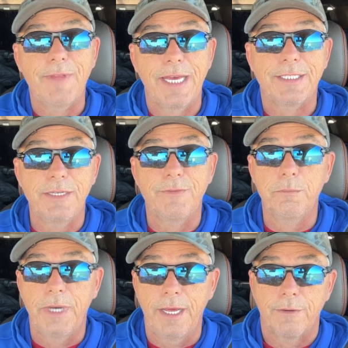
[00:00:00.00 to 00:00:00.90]
that's even
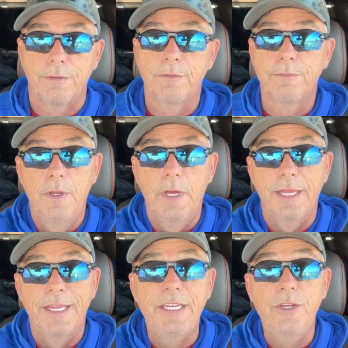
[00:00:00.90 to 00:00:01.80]
better.
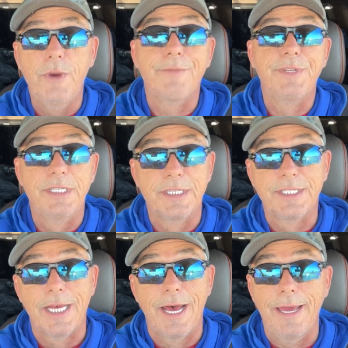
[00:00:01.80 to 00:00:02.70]
And then you have to
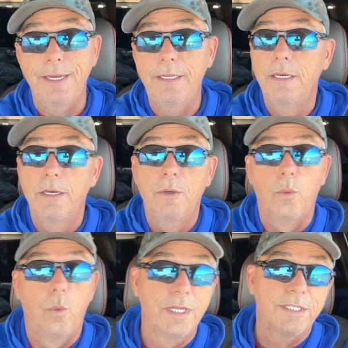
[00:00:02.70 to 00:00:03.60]
decide
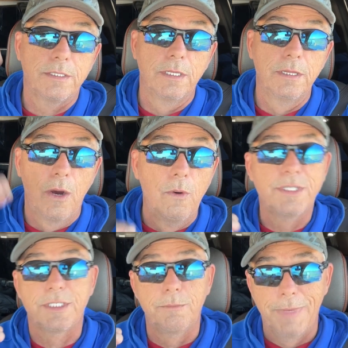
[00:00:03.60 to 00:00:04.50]
what's the
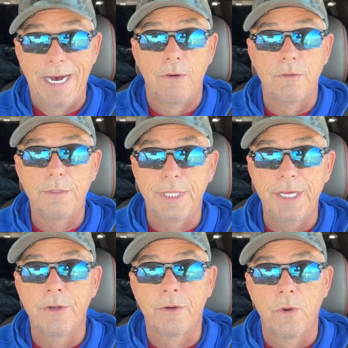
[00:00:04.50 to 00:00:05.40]
lowest amount that
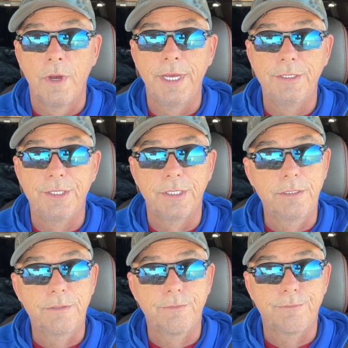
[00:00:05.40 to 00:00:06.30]
you're going to
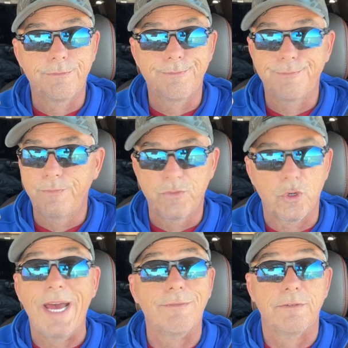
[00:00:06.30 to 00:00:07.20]

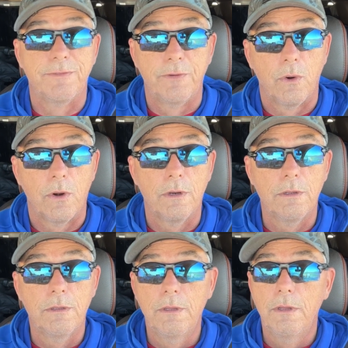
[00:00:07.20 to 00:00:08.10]
travel for.
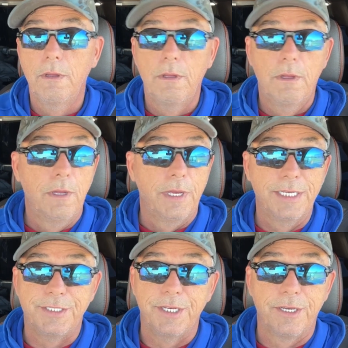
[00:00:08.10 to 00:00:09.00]

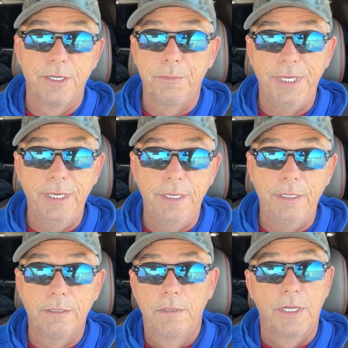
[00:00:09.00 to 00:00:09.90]
Is it going to be
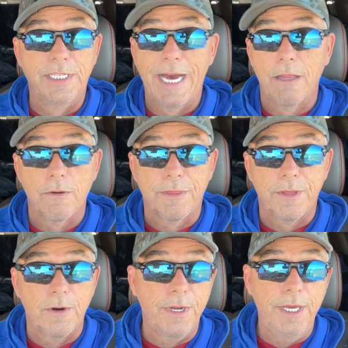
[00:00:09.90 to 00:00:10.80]

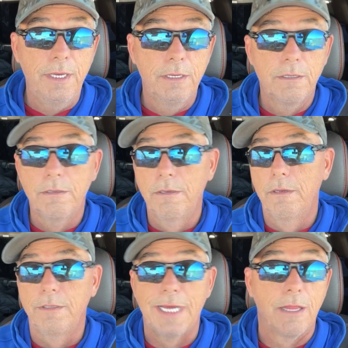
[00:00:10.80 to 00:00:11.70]

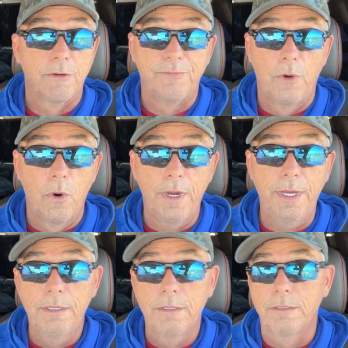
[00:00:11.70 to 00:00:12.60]
$1.30,
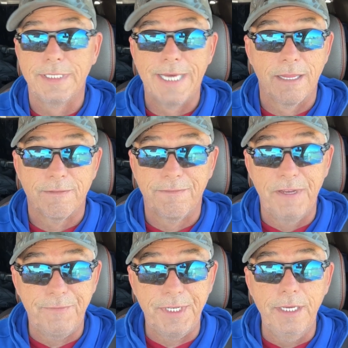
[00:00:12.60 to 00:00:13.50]
$1.40,
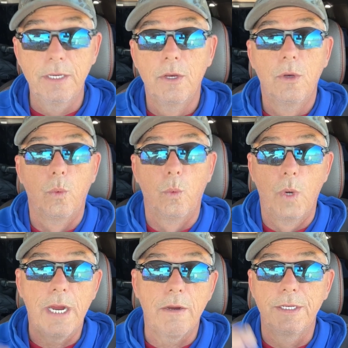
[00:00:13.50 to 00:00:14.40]
$1.50?
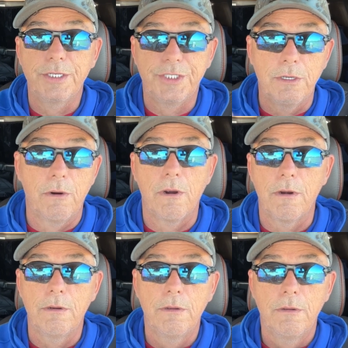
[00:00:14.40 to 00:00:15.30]
Where is your